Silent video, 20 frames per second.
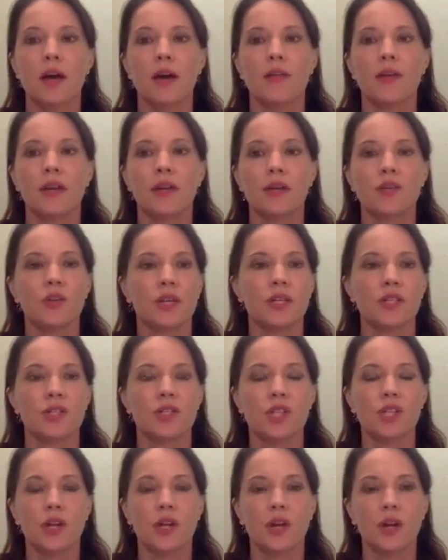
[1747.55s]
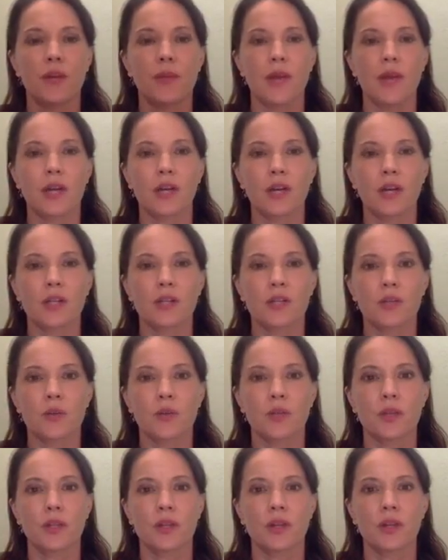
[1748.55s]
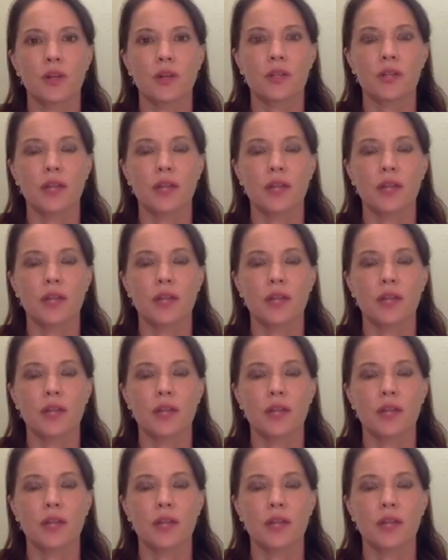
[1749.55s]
that addressed gerrymandering, so that there's